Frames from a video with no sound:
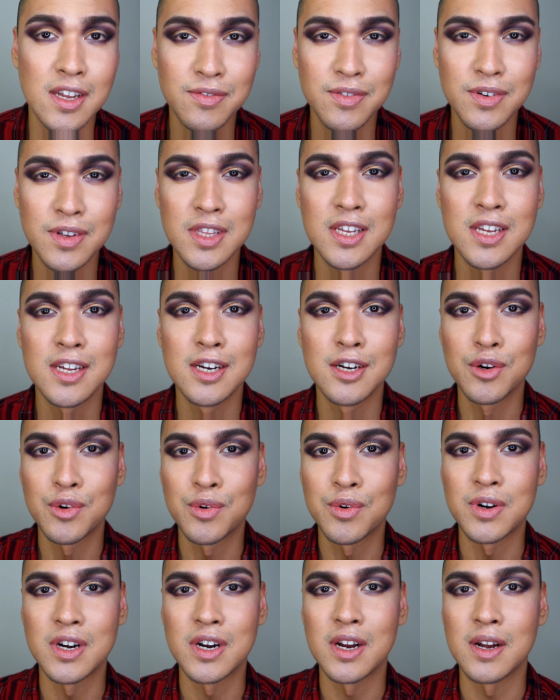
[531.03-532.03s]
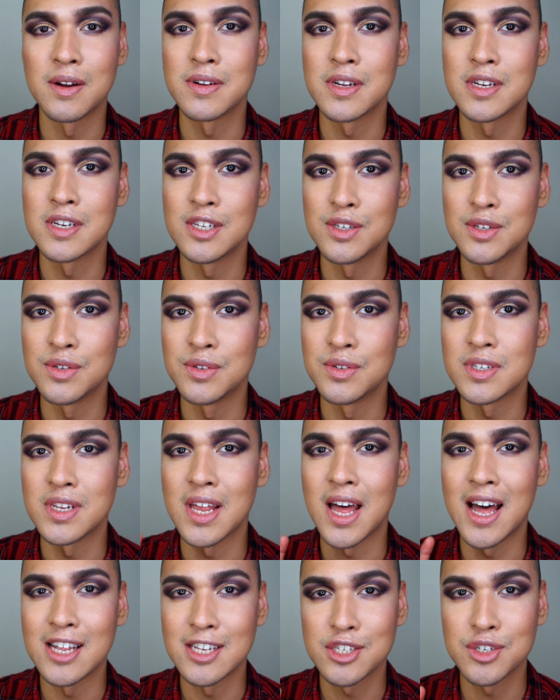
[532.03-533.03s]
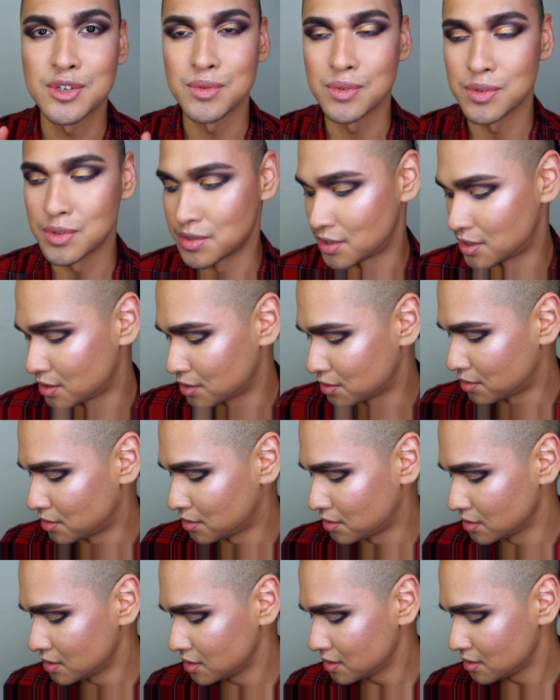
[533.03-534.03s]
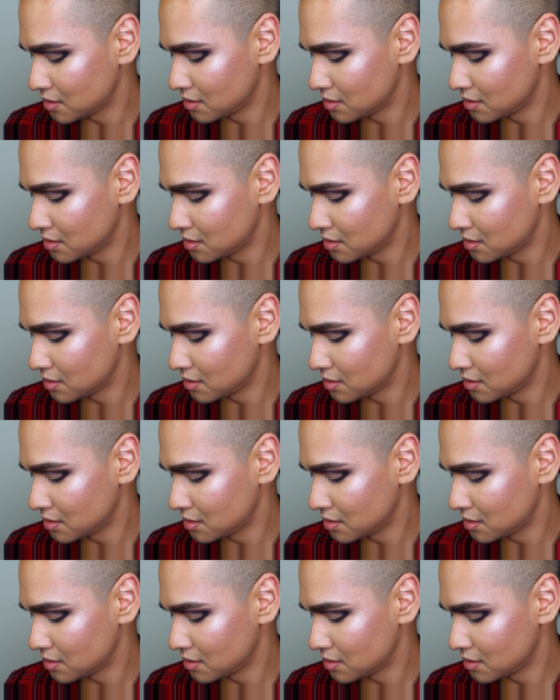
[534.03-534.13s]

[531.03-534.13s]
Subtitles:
for the inner corner, I'm going to use Astral Lunar Gold.